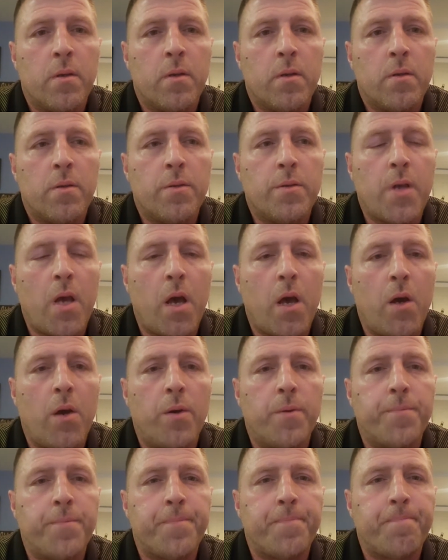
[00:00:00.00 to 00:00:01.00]

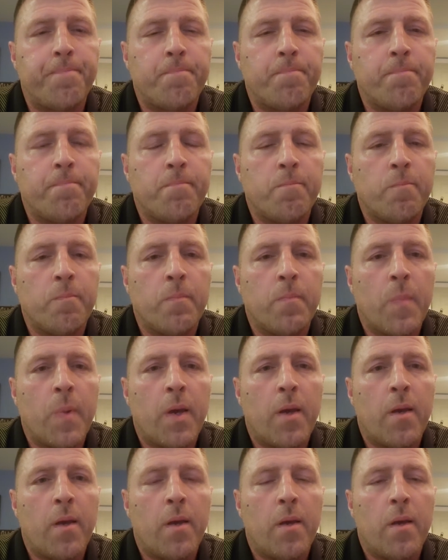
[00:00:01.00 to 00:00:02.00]
So
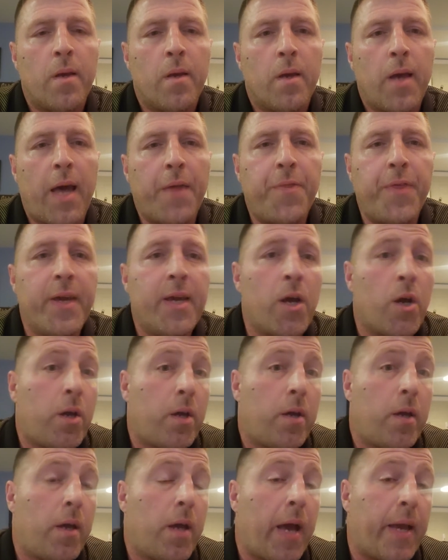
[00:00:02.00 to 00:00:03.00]
I think
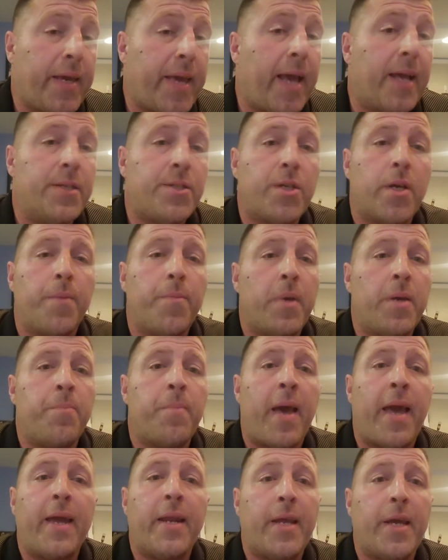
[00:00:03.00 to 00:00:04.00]
a case could be
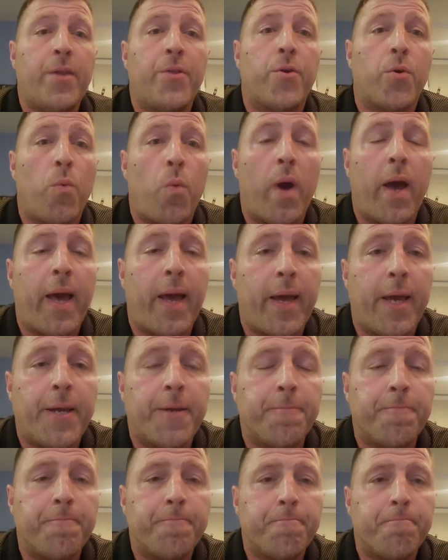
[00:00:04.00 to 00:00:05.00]
made either way.
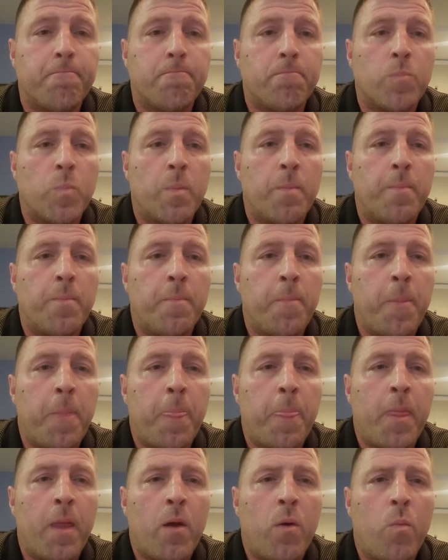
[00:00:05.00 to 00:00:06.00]

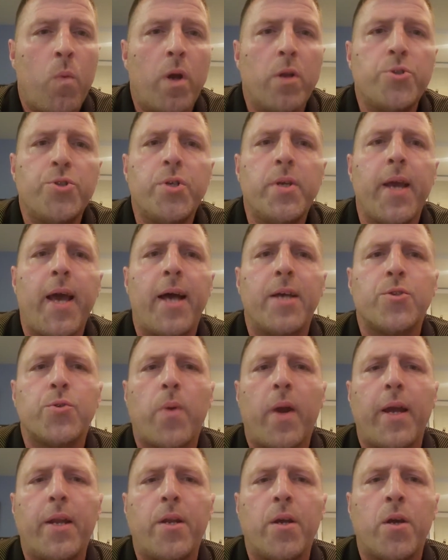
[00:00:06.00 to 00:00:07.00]
Why don't you guys
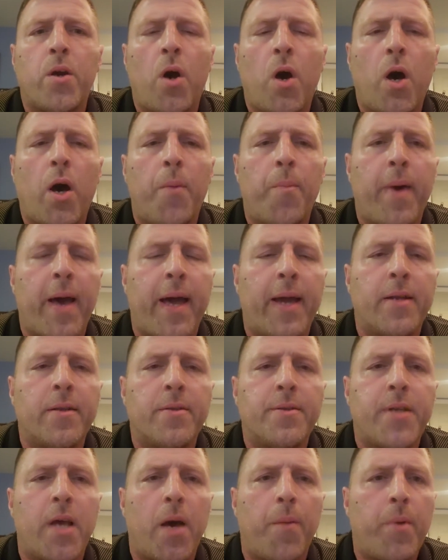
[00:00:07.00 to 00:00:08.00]
write in a comment
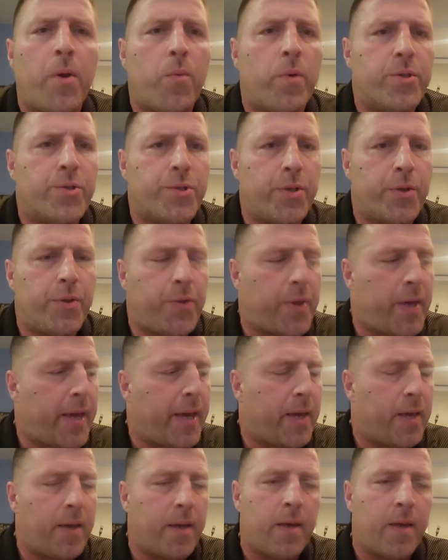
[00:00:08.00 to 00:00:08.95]
and tell me what you think?